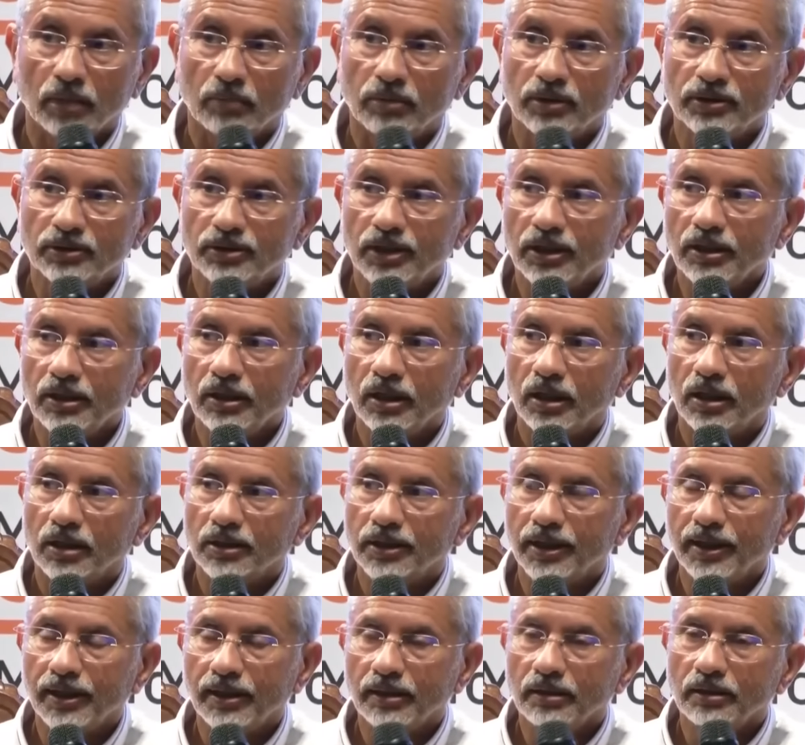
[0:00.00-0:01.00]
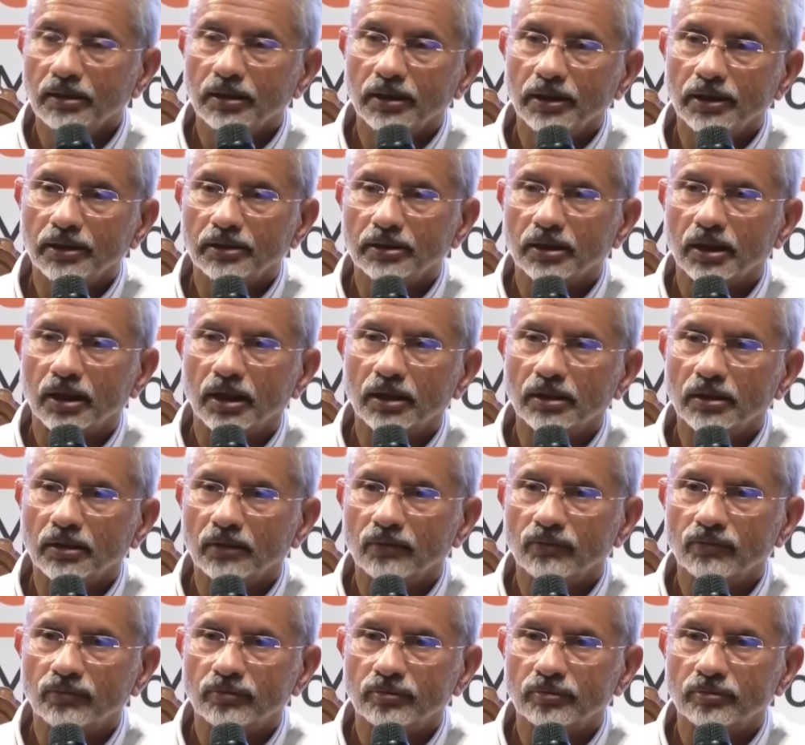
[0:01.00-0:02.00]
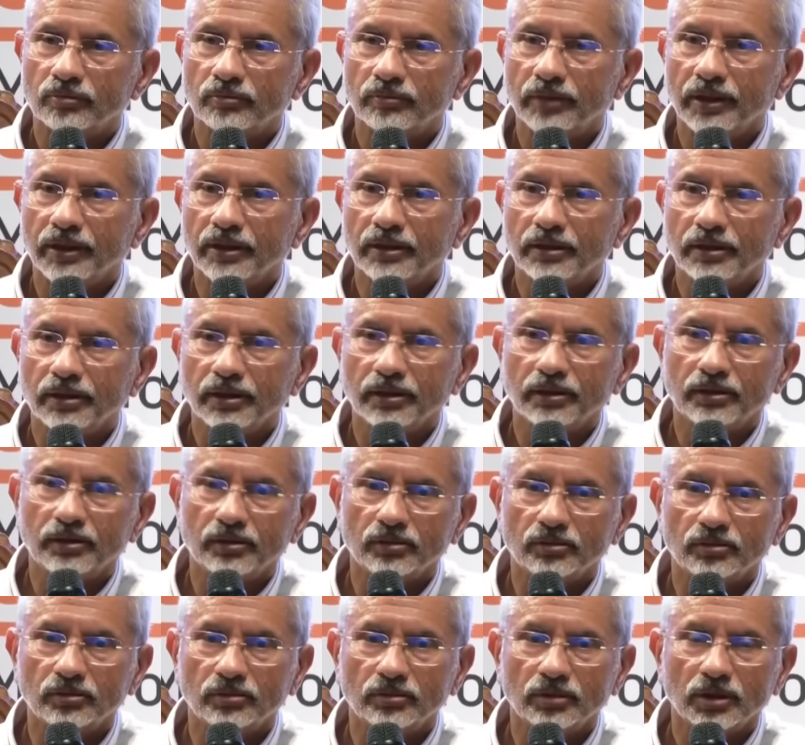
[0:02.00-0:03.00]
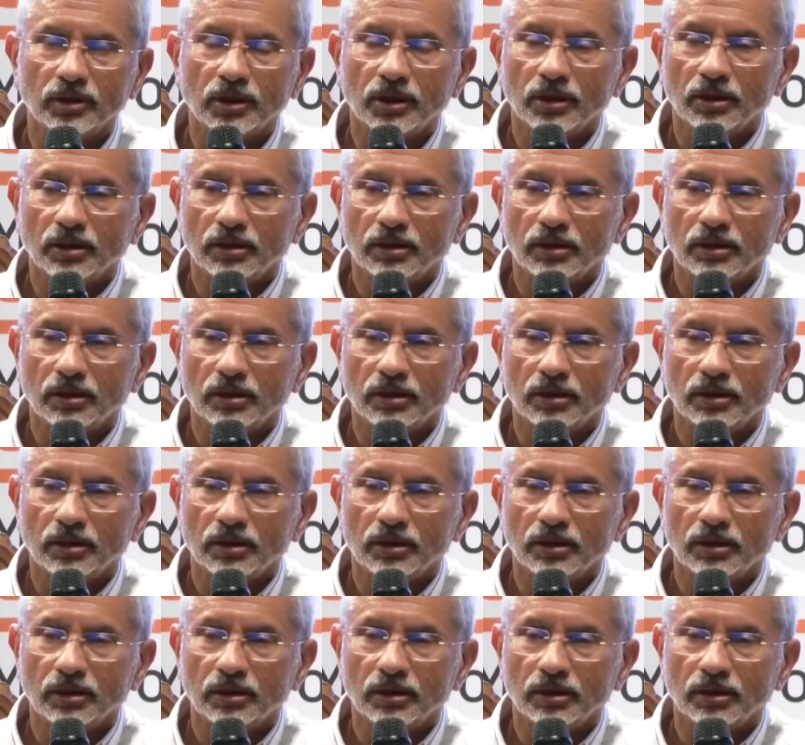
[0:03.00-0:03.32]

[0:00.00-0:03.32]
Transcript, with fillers: But then again, it kind of went into